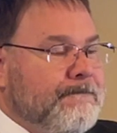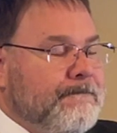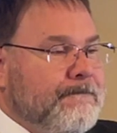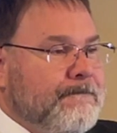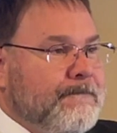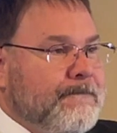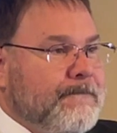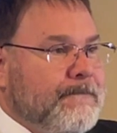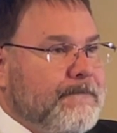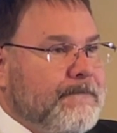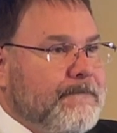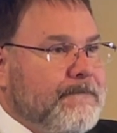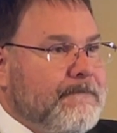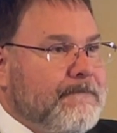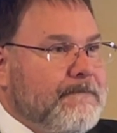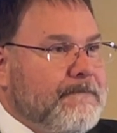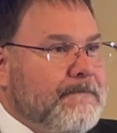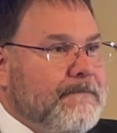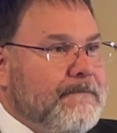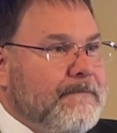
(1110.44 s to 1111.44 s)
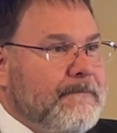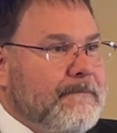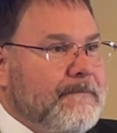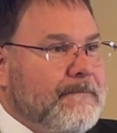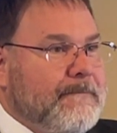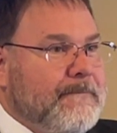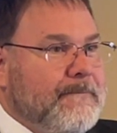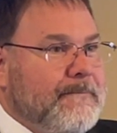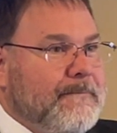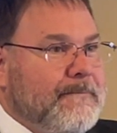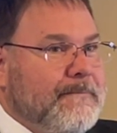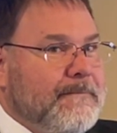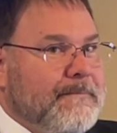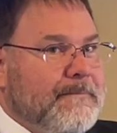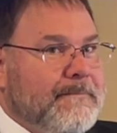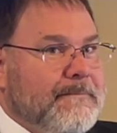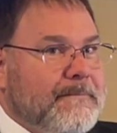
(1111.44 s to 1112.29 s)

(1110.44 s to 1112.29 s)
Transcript: Nothing is said.